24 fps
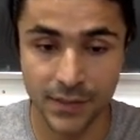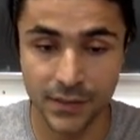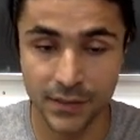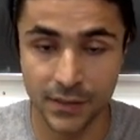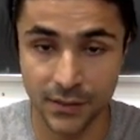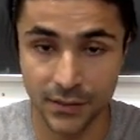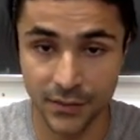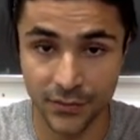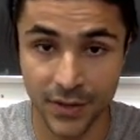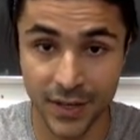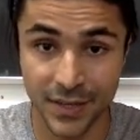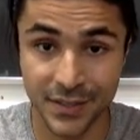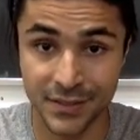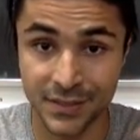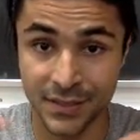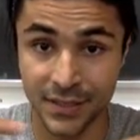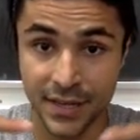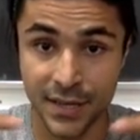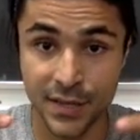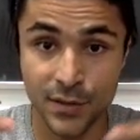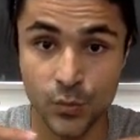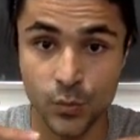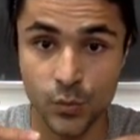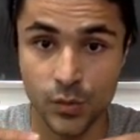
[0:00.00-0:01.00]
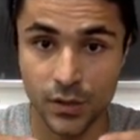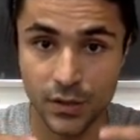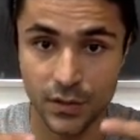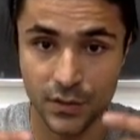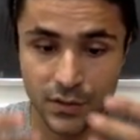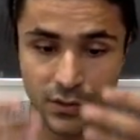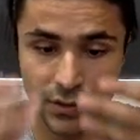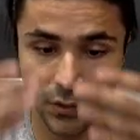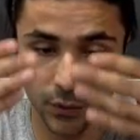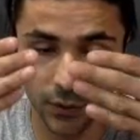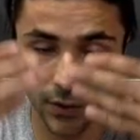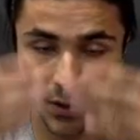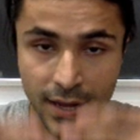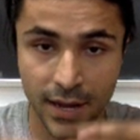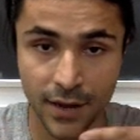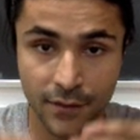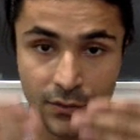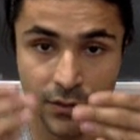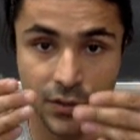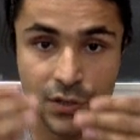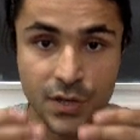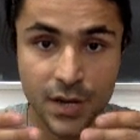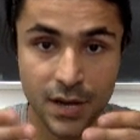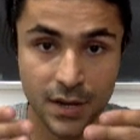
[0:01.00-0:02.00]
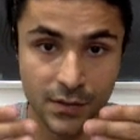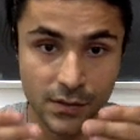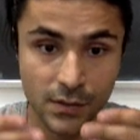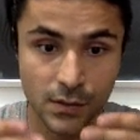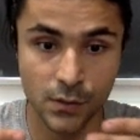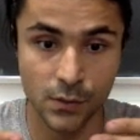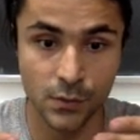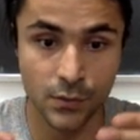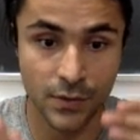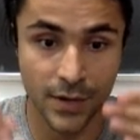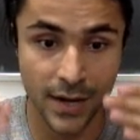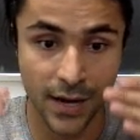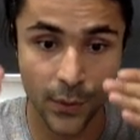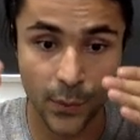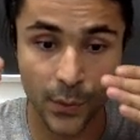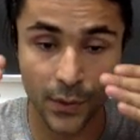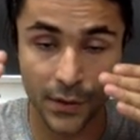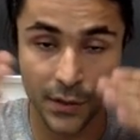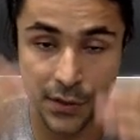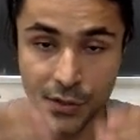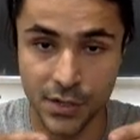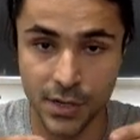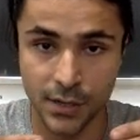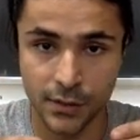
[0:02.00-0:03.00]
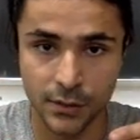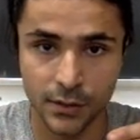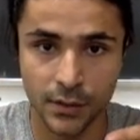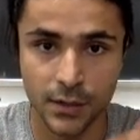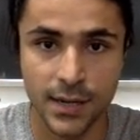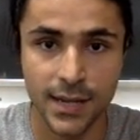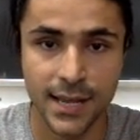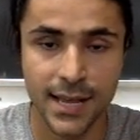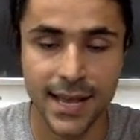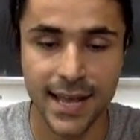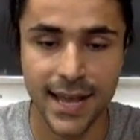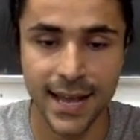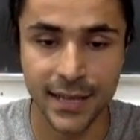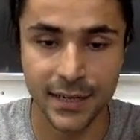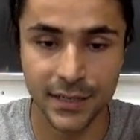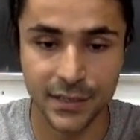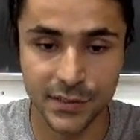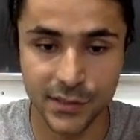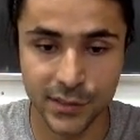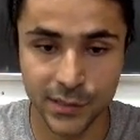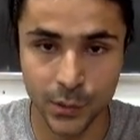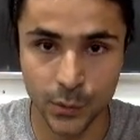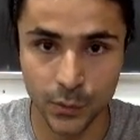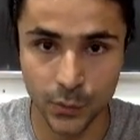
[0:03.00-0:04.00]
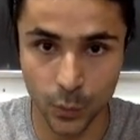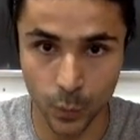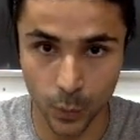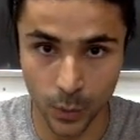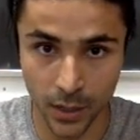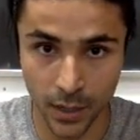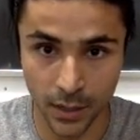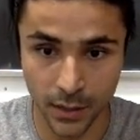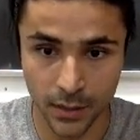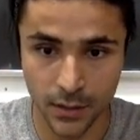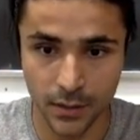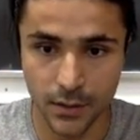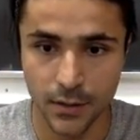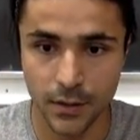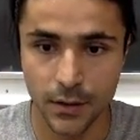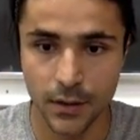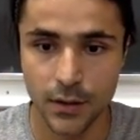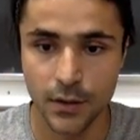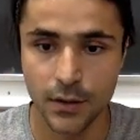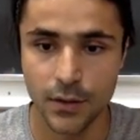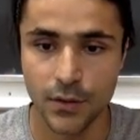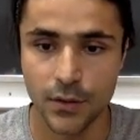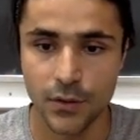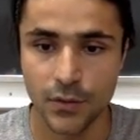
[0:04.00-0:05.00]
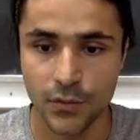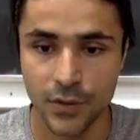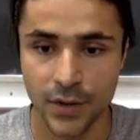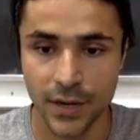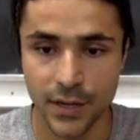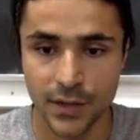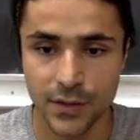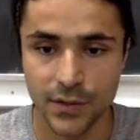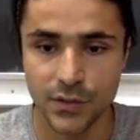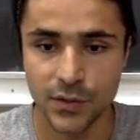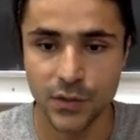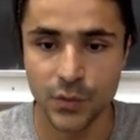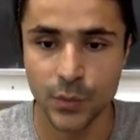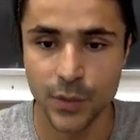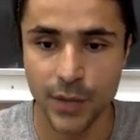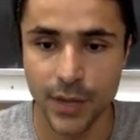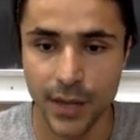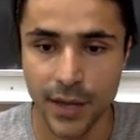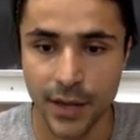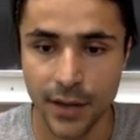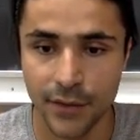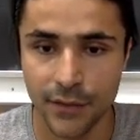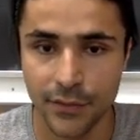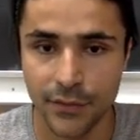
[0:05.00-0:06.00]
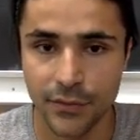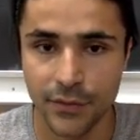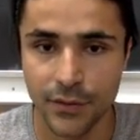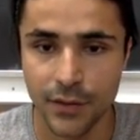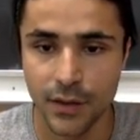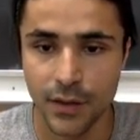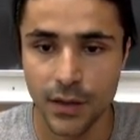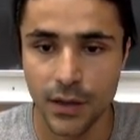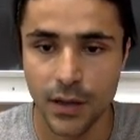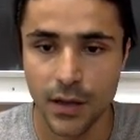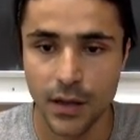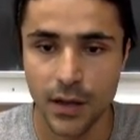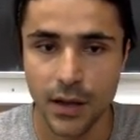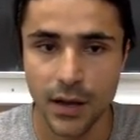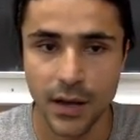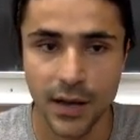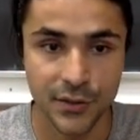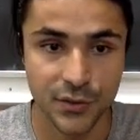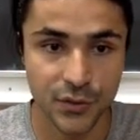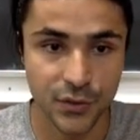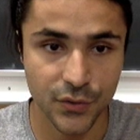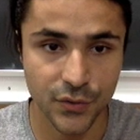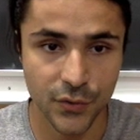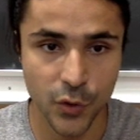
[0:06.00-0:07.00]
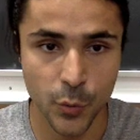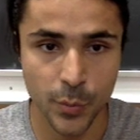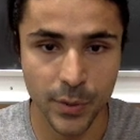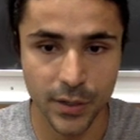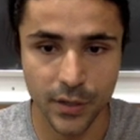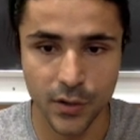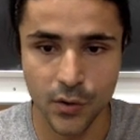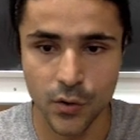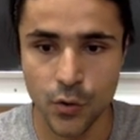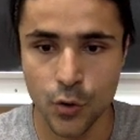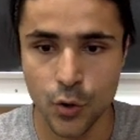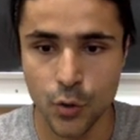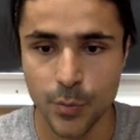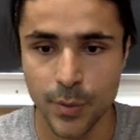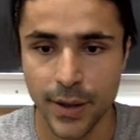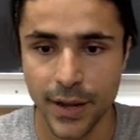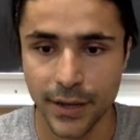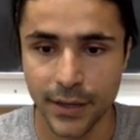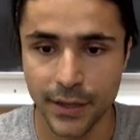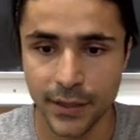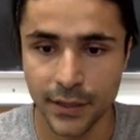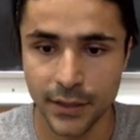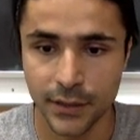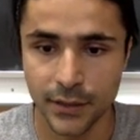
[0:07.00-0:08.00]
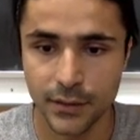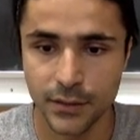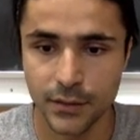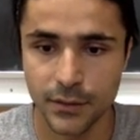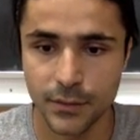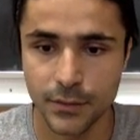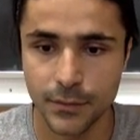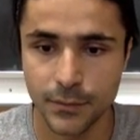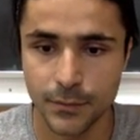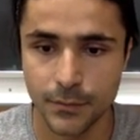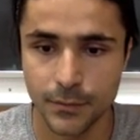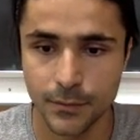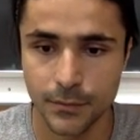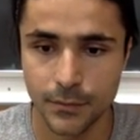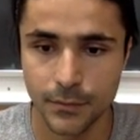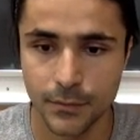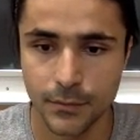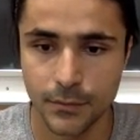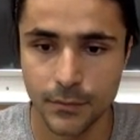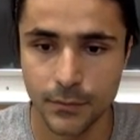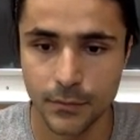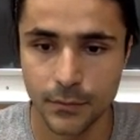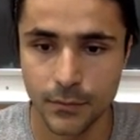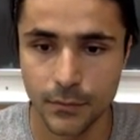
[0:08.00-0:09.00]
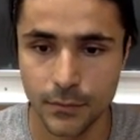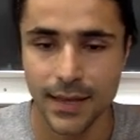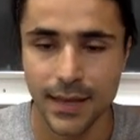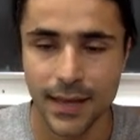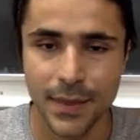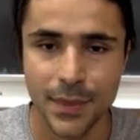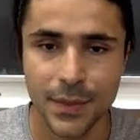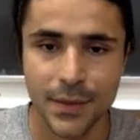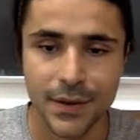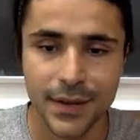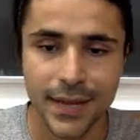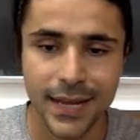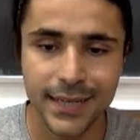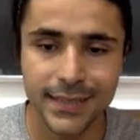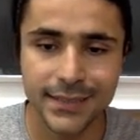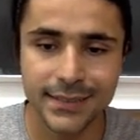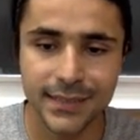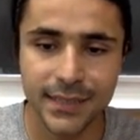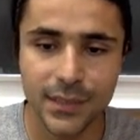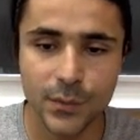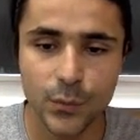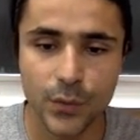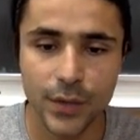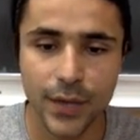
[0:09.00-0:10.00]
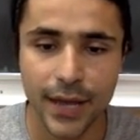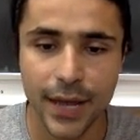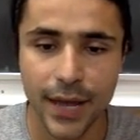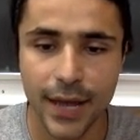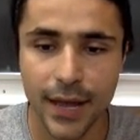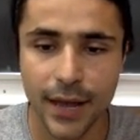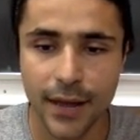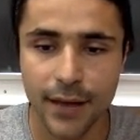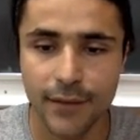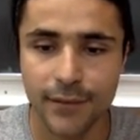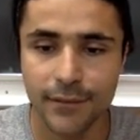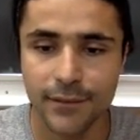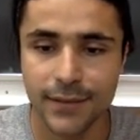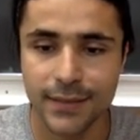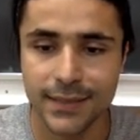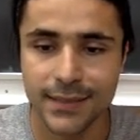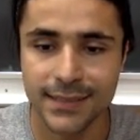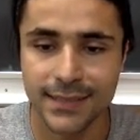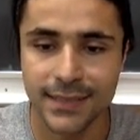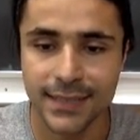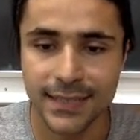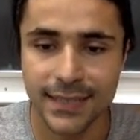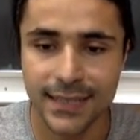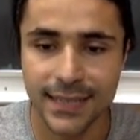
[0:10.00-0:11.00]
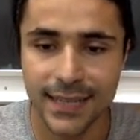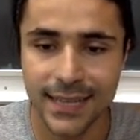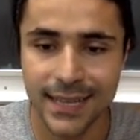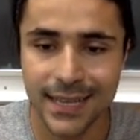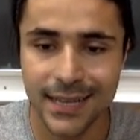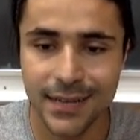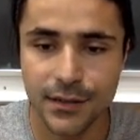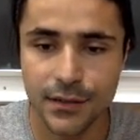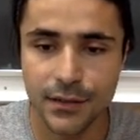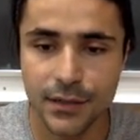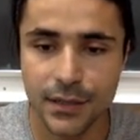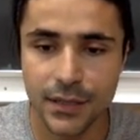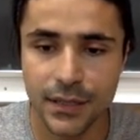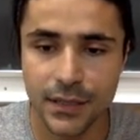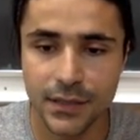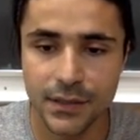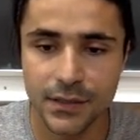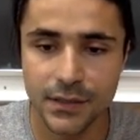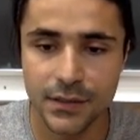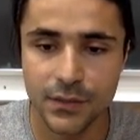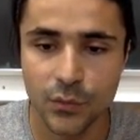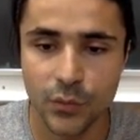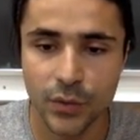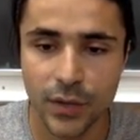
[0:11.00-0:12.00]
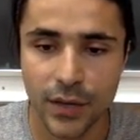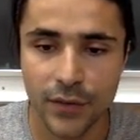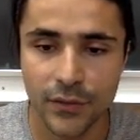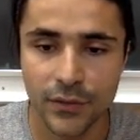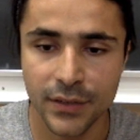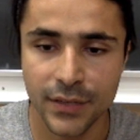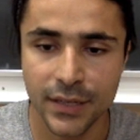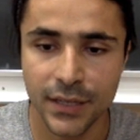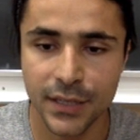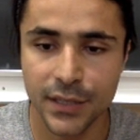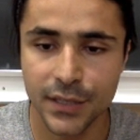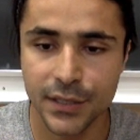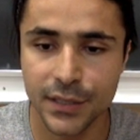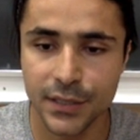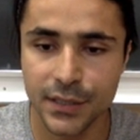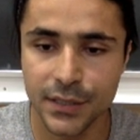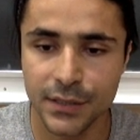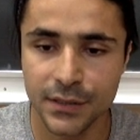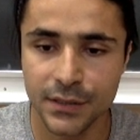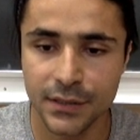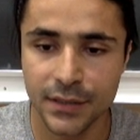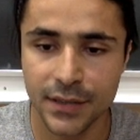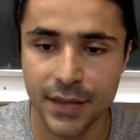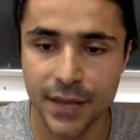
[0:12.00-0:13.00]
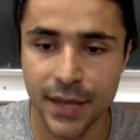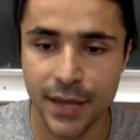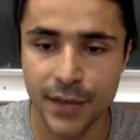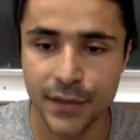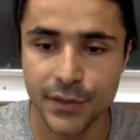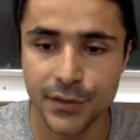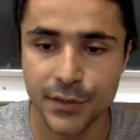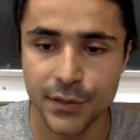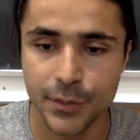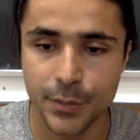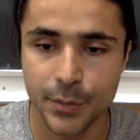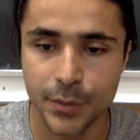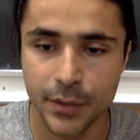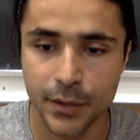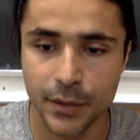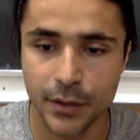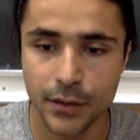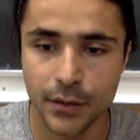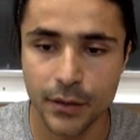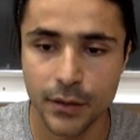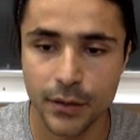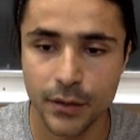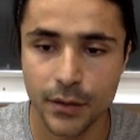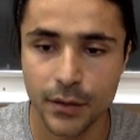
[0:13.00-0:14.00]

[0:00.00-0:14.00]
are facing inwards, so they have the chance to interact with each other and exclude water, right? So we have hydrophobic core packing. And the next thing we have is that we have an increase in entropy.